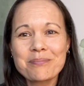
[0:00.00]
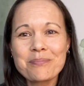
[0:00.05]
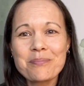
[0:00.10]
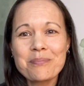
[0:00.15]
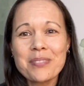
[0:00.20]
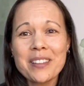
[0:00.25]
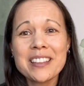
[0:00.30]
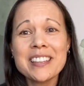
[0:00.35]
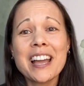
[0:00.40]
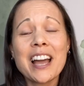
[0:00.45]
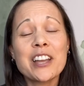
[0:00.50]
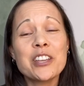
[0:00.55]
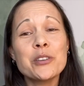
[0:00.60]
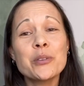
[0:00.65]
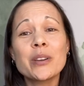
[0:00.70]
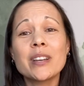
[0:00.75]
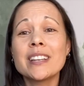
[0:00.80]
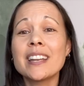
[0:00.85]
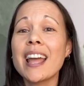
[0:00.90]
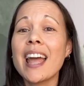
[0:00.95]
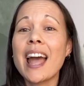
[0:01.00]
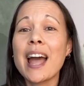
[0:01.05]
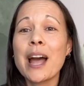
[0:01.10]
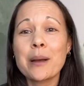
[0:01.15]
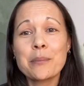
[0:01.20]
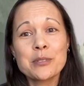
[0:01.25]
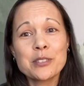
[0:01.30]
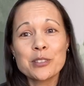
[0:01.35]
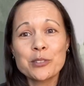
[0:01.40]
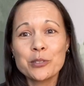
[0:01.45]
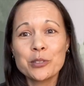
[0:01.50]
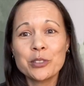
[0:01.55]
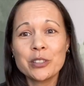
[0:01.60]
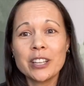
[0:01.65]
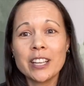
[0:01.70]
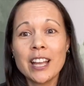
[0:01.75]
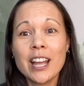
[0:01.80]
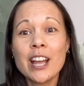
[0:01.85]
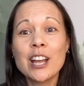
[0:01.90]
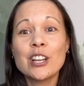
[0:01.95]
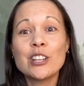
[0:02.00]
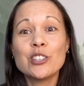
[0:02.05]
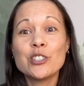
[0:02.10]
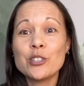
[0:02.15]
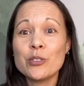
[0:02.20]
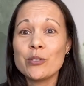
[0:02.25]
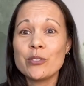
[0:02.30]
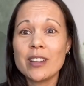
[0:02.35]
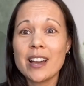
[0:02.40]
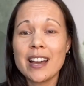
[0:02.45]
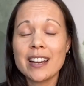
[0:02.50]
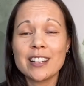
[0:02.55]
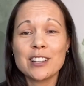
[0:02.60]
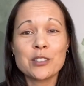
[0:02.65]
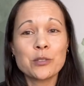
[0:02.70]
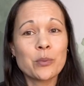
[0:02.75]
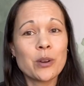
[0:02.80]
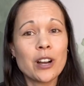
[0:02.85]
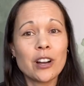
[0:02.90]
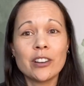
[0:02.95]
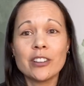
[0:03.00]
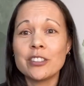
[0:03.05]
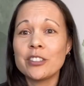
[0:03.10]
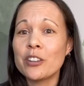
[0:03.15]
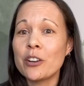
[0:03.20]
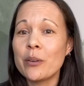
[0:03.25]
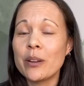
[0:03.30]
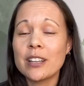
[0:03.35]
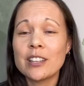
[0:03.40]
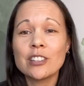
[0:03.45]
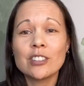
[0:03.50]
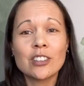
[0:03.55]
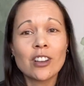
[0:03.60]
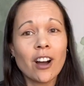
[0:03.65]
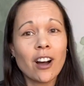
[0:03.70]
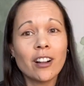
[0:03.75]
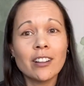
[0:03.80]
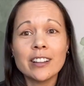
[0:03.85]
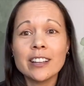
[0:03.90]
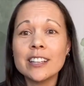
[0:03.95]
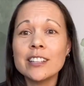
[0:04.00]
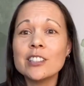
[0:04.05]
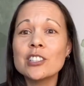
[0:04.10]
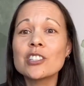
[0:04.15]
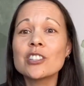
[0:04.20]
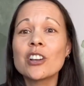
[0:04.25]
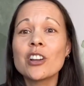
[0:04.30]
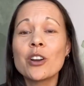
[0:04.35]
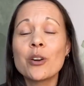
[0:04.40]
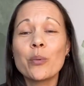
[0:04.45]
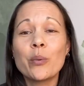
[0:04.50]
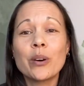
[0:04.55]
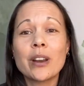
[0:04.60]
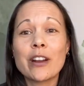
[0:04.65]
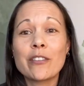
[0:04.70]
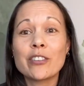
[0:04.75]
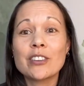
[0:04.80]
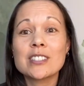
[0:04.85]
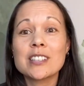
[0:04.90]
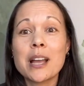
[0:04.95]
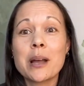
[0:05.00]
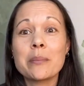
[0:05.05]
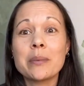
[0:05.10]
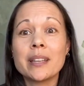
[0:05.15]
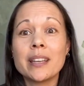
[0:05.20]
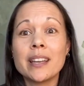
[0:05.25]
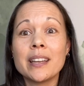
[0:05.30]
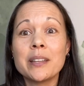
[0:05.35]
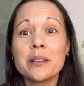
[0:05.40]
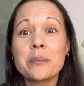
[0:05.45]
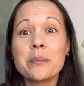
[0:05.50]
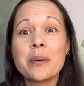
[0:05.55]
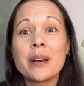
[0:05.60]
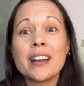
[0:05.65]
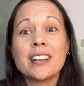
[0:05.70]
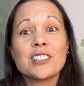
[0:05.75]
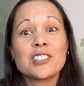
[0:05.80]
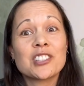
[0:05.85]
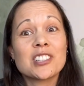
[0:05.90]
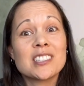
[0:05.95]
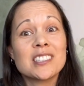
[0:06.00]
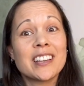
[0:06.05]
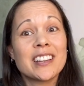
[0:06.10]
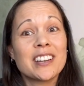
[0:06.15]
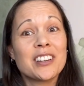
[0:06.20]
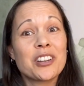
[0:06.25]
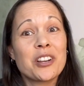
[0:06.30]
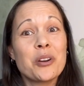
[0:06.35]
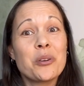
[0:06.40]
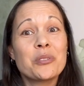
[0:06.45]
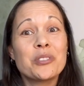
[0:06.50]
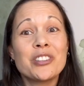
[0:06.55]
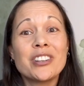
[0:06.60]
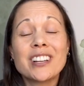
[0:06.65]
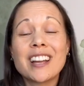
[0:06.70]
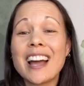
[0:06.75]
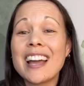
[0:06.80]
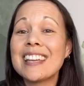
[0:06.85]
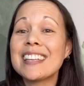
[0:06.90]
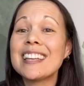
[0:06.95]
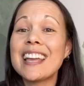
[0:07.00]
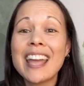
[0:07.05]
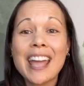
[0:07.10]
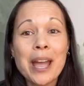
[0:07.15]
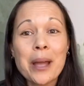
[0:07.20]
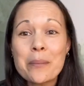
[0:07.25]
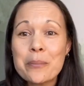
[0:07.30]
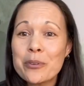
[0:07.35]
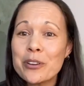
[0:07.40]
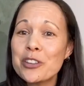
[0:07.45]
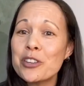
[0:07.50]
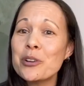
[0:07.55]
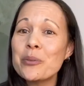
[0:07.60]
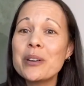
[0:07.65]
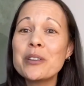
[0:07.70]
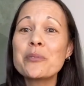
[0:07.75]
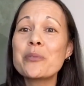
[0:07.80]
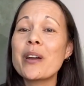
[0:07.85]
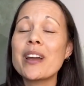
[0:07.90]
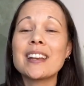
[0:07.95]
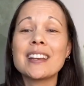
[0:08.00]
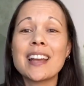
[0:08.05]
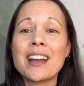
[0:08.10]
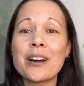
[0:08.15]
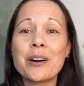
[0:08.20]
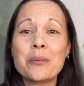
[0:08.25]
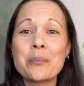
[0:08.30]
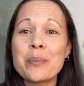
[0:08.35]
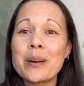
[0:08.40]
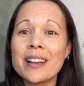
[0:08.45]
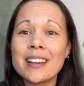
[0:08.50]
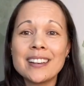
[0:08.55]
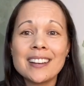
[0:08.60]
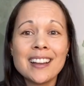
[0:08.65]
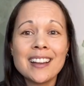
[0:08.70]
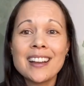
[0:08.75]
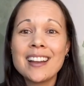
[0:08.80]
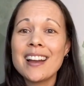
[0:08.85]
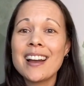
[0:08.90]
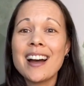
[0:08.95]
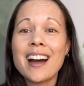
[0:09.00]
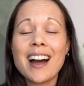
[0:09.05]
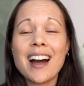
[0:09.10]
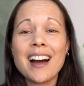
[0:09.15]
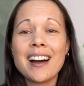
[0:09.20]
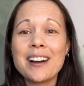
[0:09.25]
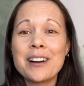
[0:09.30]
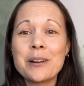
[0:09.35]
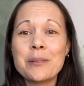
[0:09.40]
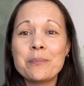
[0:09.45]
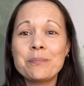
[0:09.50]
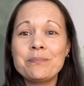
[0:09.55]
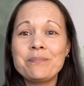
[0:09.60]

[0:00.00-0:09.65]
yeah, you can absolutely do that as well. You know, acknowledge whatever's coming in, but just let it know, look, I can't bring you in right now, but I'm